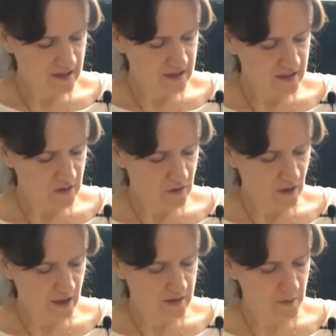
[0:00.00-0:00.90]
and then you
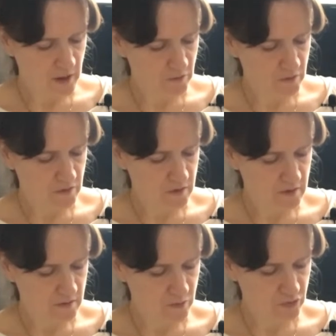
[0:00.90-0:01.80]
had a bit of
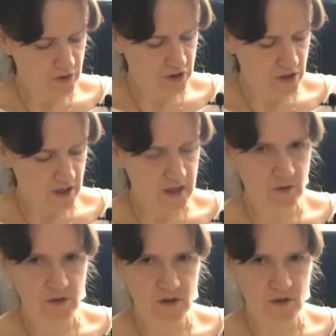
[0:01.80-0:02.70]
pressure
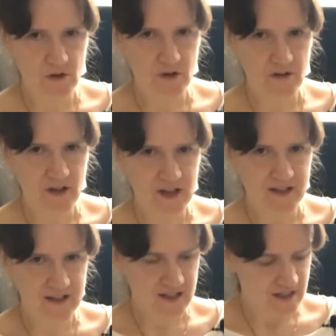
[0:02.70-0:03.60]
here with your other
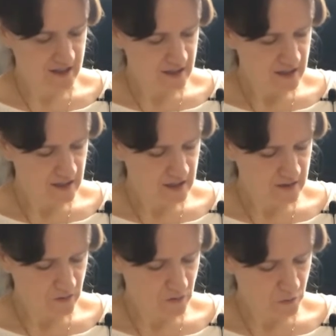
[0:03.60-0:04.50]
hand
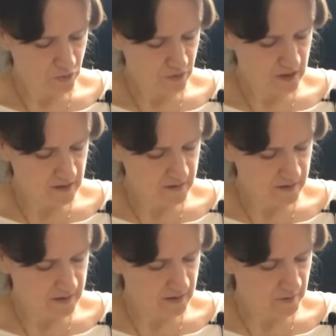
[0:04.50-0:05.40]
as you spread the
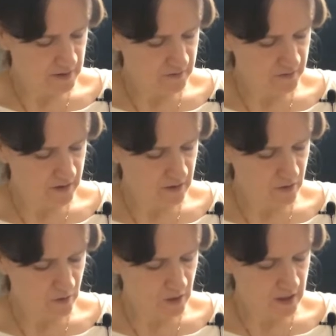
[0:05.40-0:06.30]
thumb and
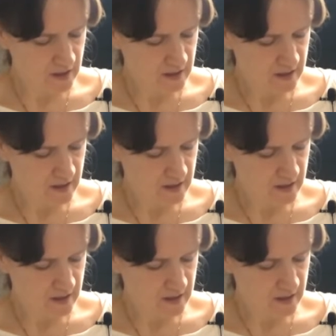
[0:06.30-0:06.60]
finger away.